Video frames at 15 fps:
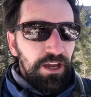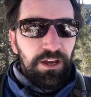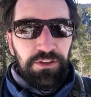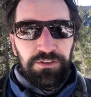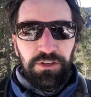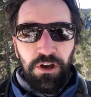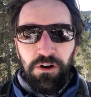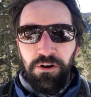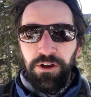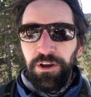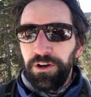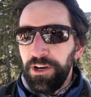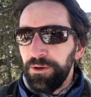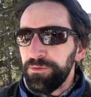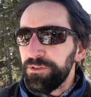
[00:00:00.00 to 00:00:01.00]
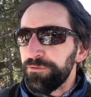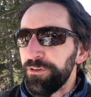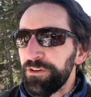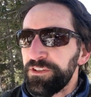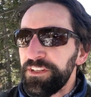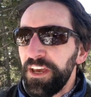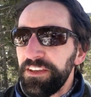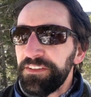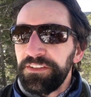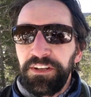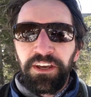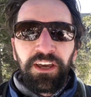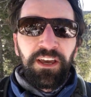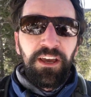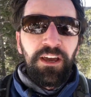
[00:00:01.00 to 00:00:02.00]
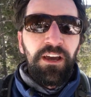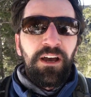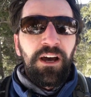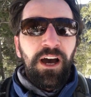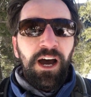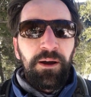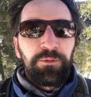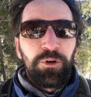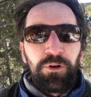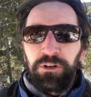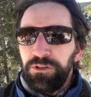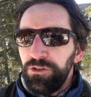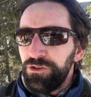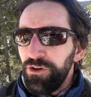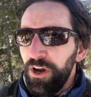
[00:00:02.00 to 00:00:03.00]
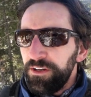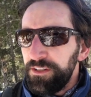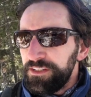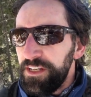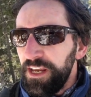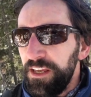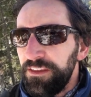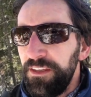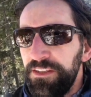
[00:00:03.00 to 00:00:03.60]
So here comes the first test. I'm going to try to take